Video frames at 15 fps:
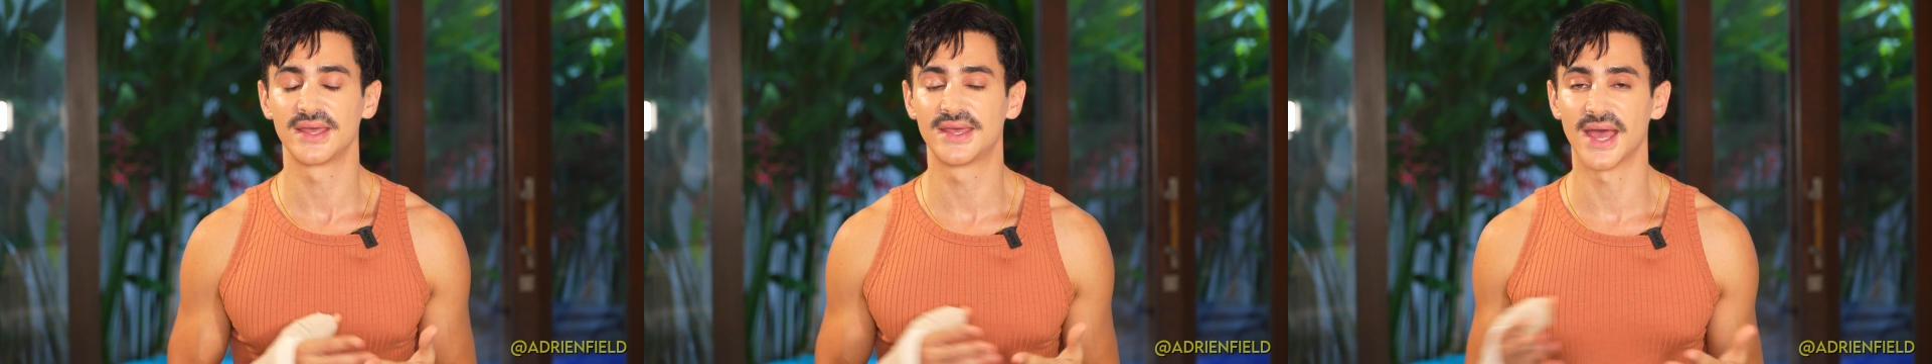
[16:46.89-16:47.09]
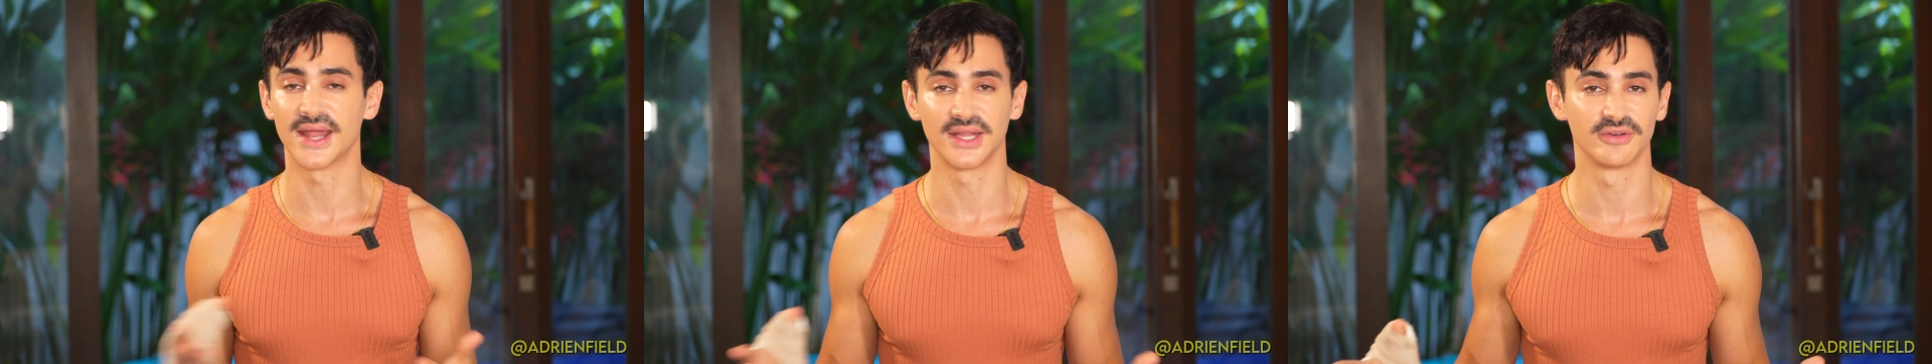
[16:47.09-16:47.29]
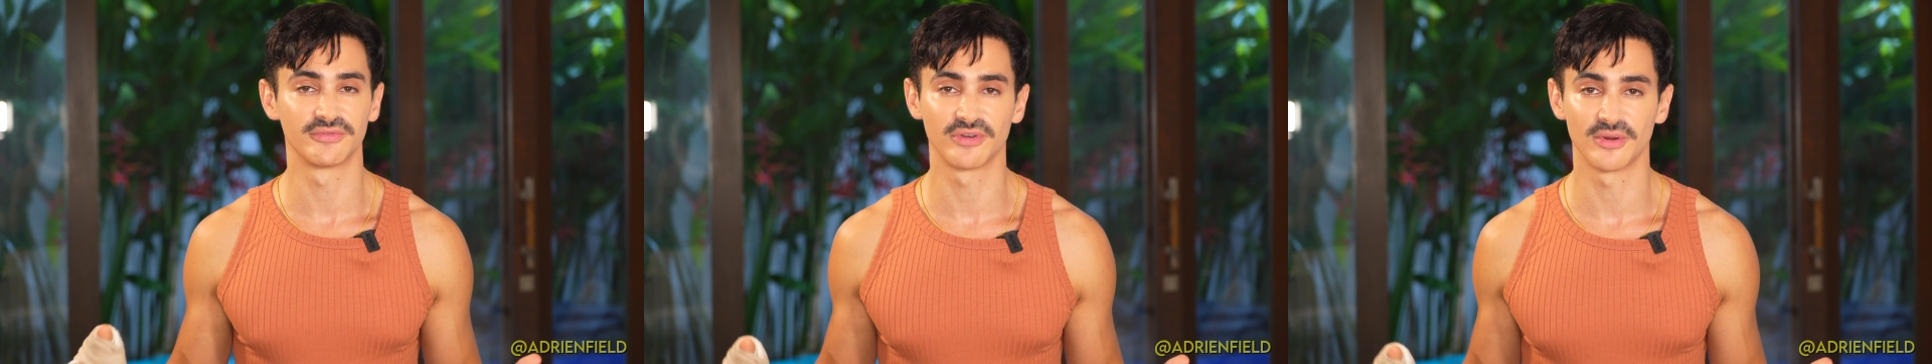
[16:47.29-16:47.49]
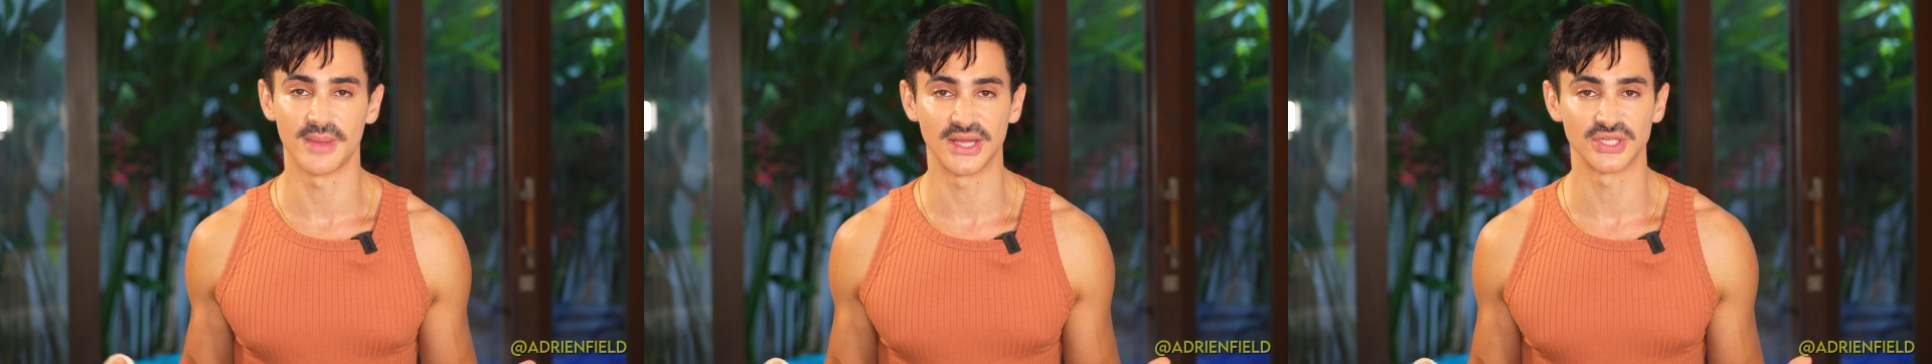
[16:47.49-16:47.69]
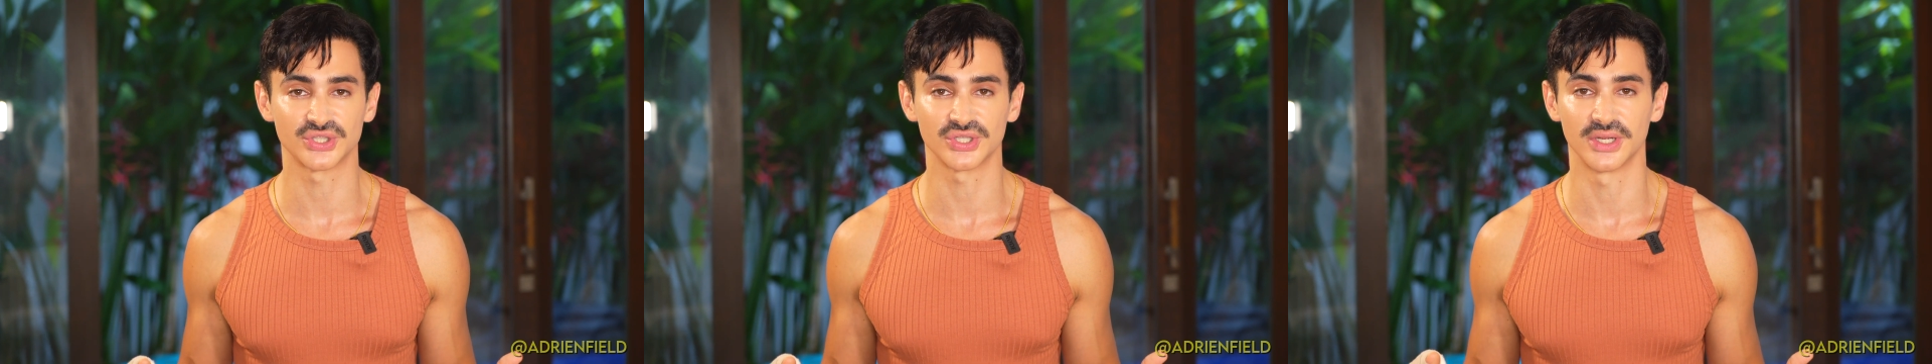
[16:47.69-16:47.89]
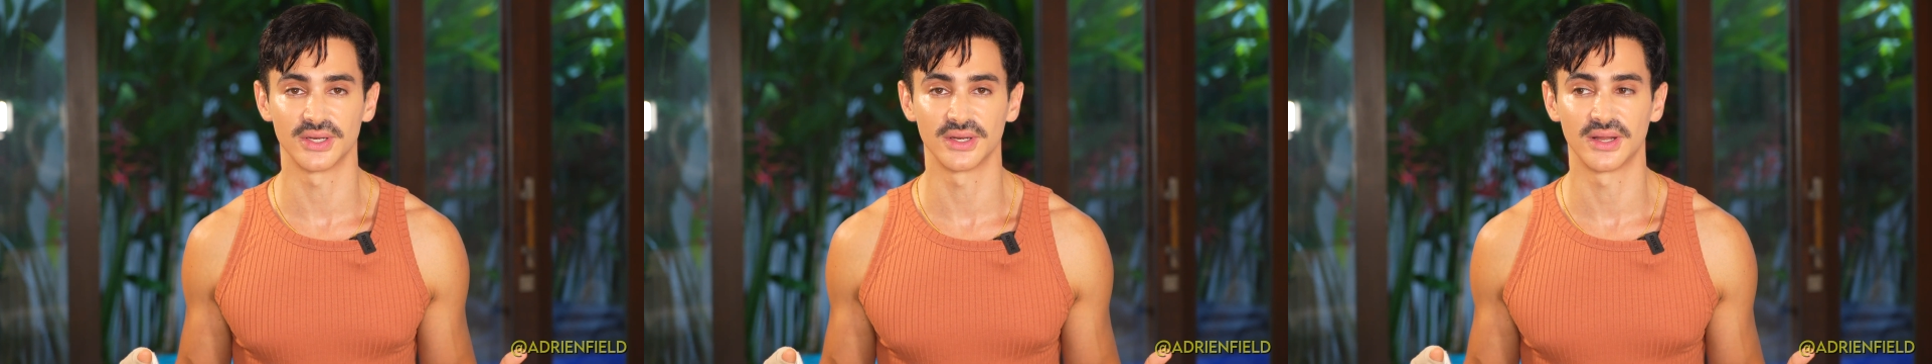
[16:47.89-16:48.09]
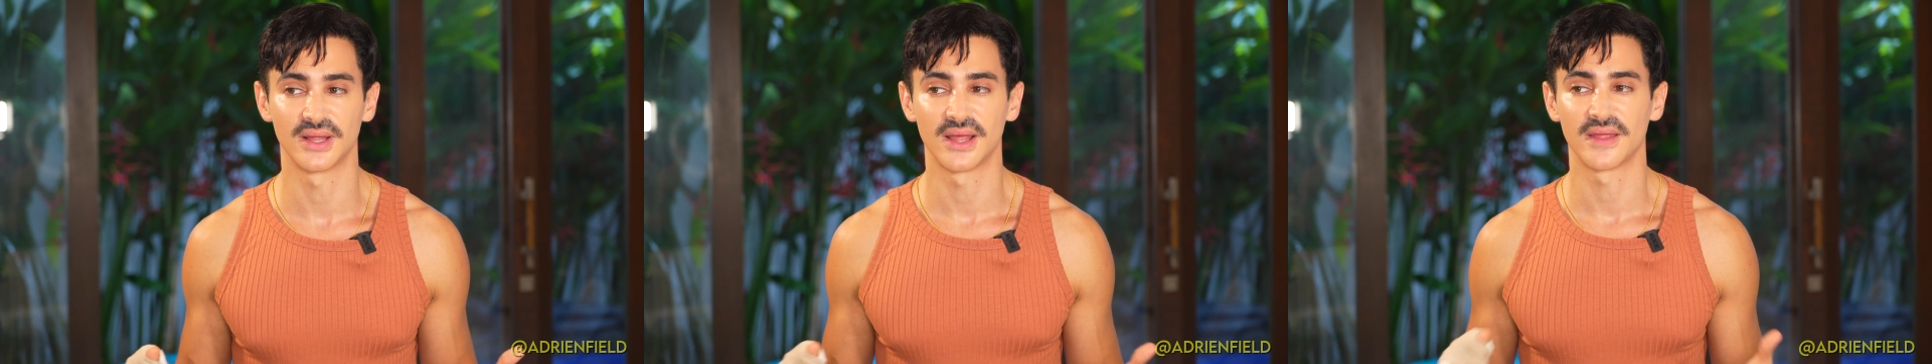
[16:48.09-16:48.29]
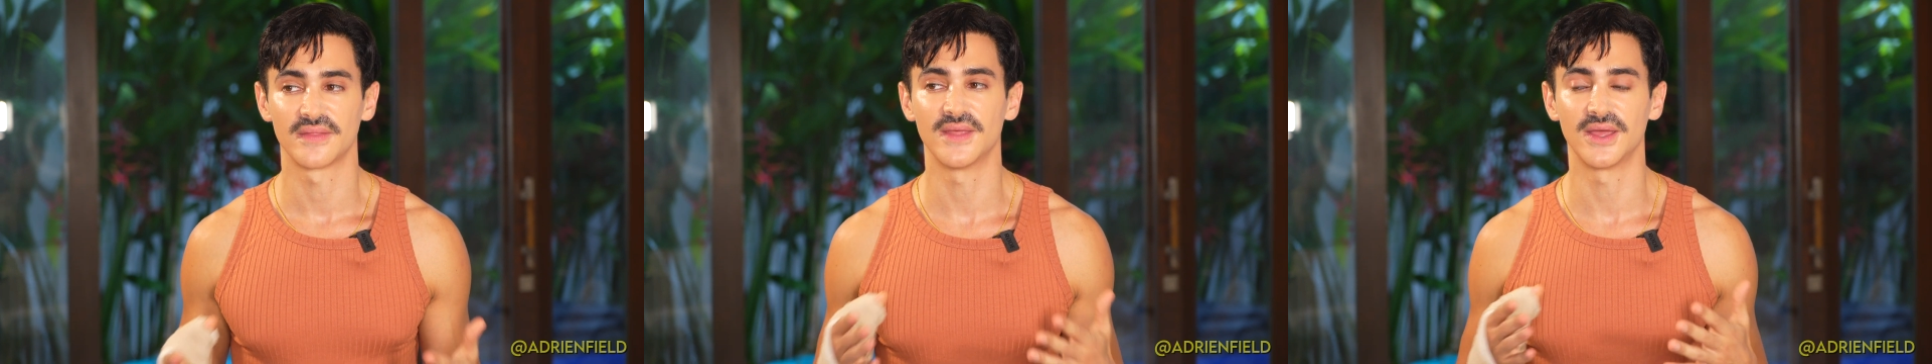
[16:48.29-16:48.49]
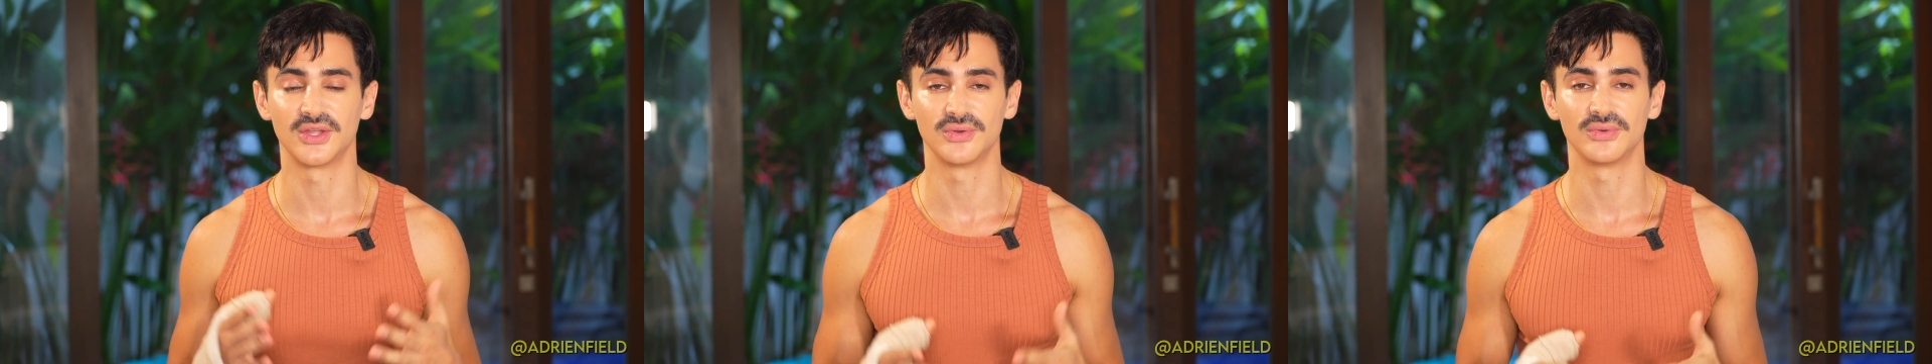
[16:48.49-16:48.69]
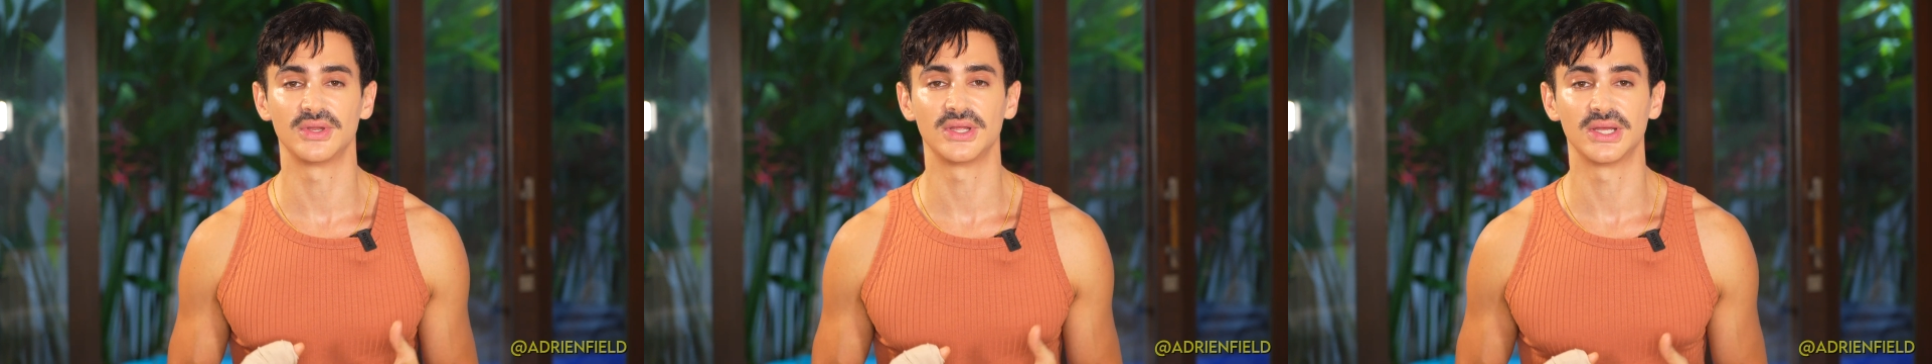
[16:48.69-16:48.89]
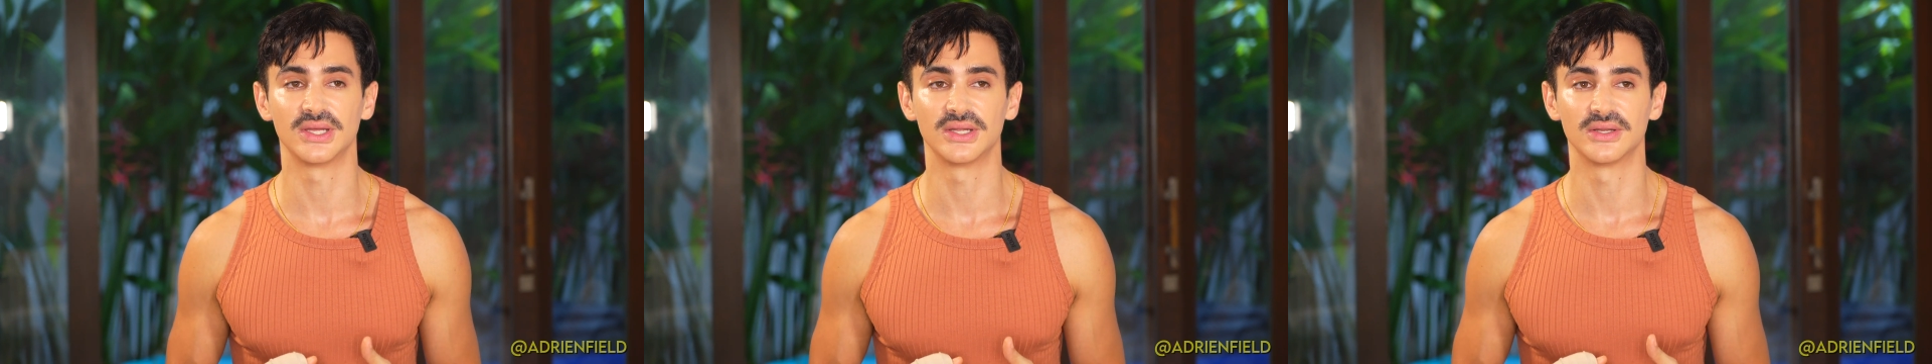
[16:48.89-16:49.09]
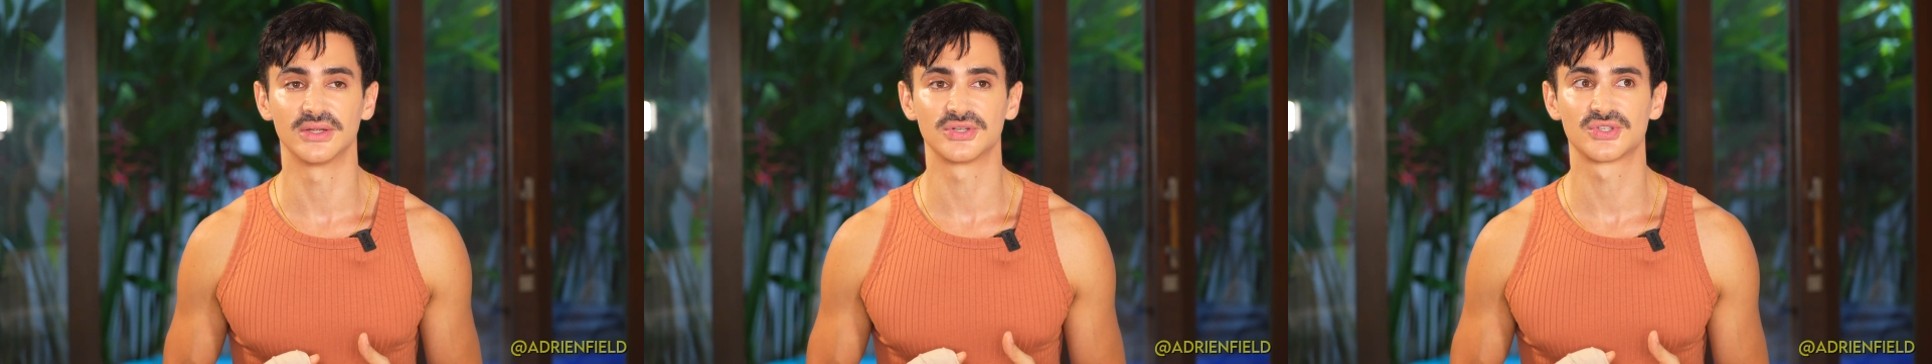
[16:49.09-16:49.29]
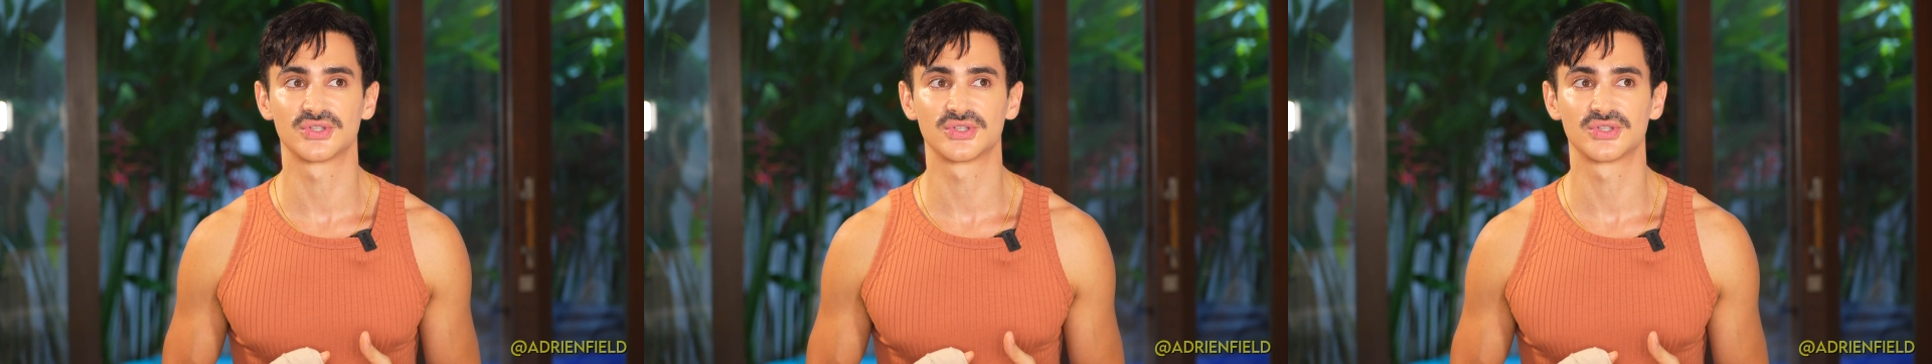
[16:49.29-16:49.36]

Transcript: get information that you need